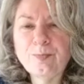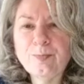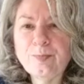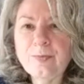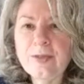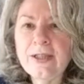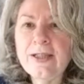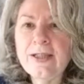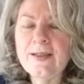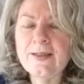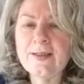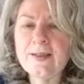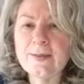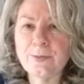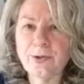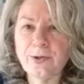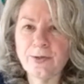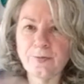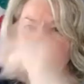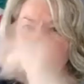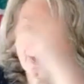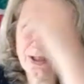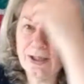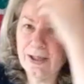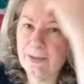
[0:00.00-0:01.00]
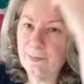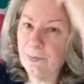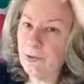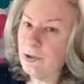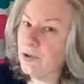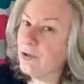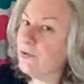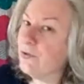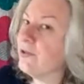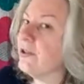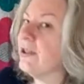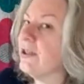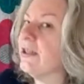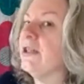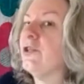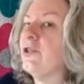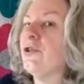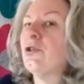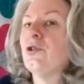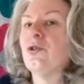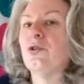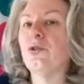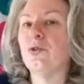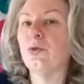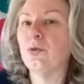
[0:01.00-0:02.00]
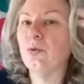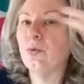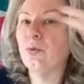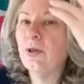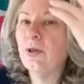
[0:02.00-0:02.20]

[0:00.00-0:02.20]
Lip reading: It's a perfect opportunity to